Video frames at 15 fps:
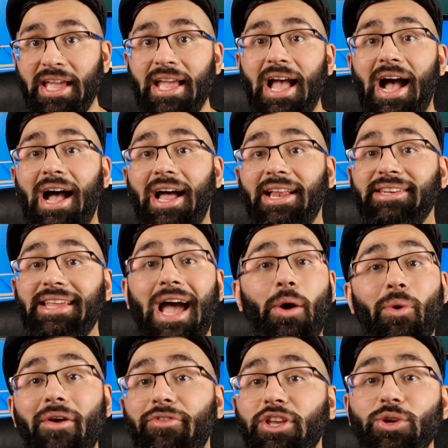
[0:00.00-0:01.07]
And
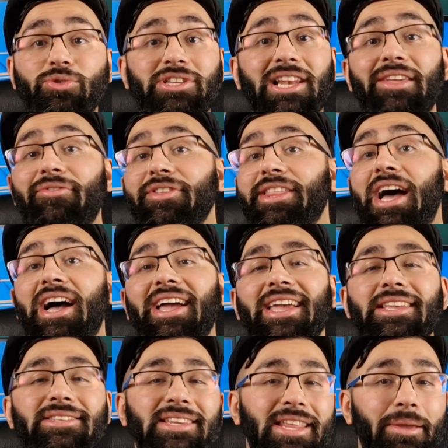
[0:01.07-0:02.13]
however you deliver that
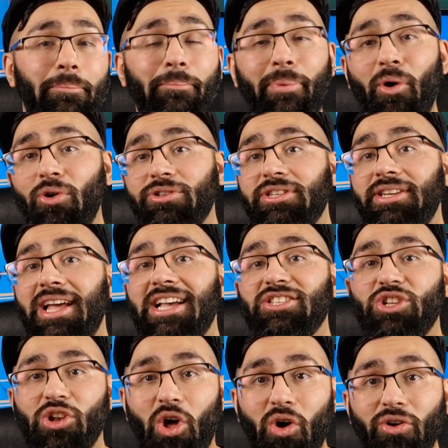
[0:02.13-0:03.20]
isn't important as
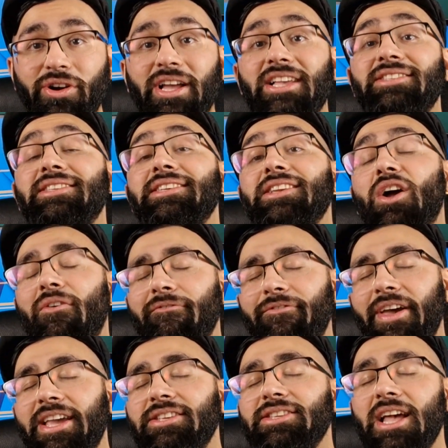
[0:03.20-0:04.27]
long as it
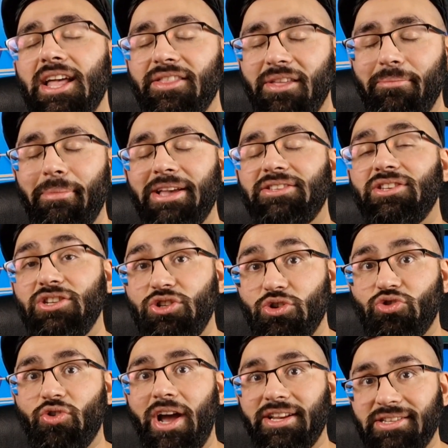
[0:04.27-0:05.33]
conveys the message you're
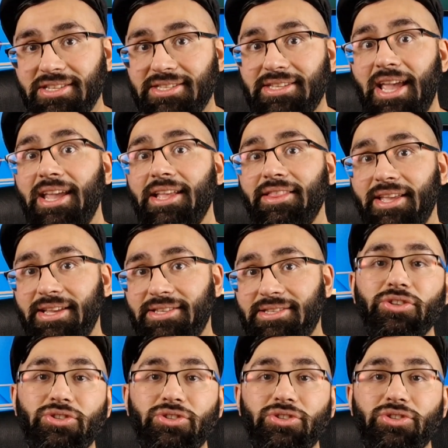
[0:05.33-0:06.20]
trying to say in this.